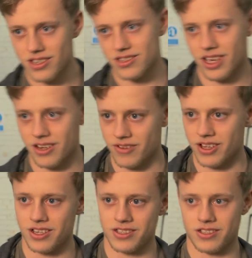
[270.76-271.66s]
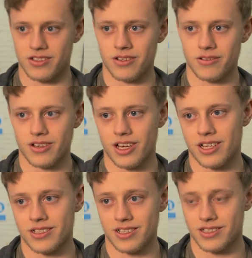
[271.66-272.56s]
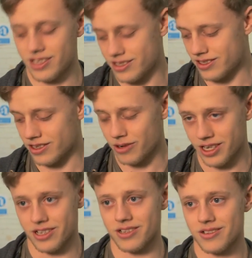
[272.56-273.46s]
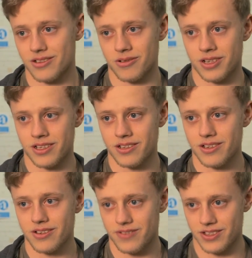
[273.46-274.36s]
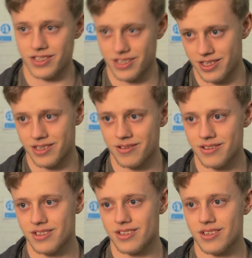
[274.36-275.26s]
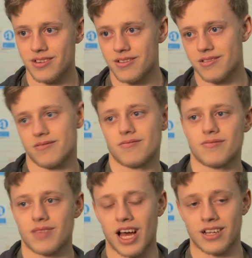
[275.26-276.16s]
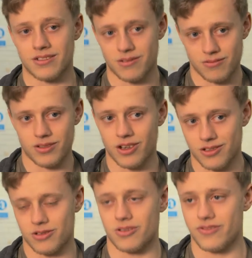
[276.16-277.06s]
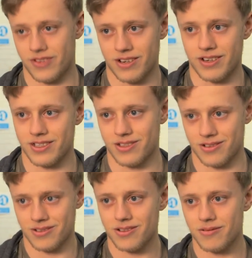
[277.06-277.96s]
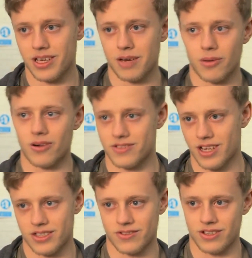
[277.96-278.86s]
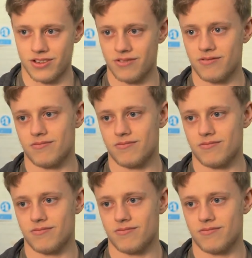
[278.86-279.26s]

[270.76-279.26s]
It's getting really easy to do and it sinks in quicker doing it physically and we also do it theory so we get both sides of it done.